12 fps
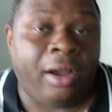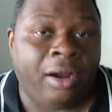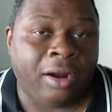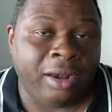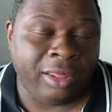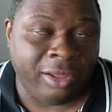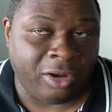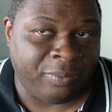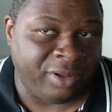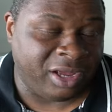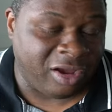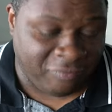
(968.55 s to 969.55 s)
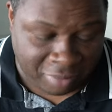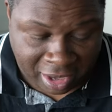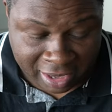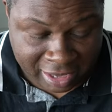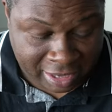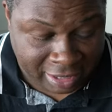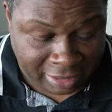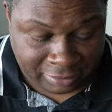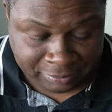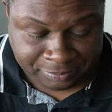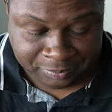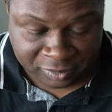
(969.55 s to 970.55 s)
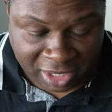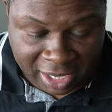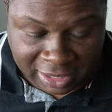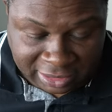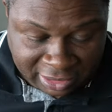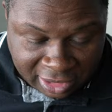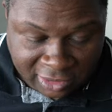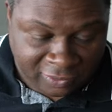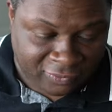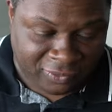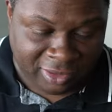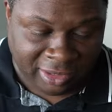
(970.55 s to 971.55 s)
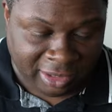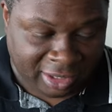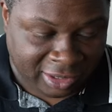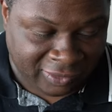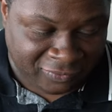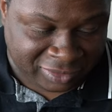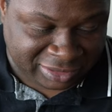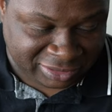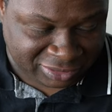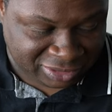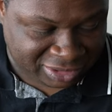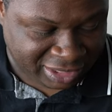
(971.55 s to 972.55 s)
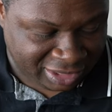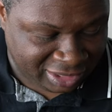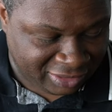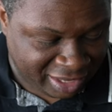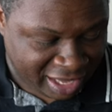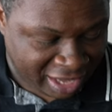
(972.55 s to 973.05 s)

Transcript: hearty helping of paella. I love, love this little skillet they